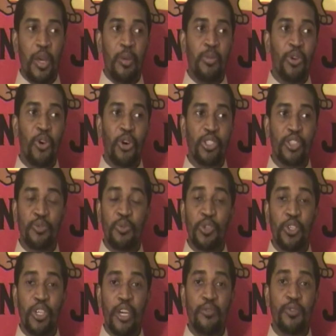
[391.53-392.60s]
Because
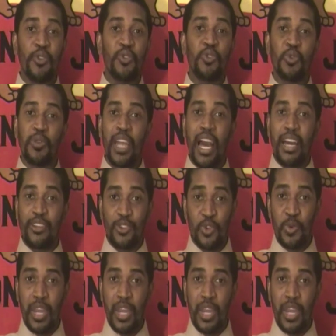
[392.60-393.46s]
if you do not do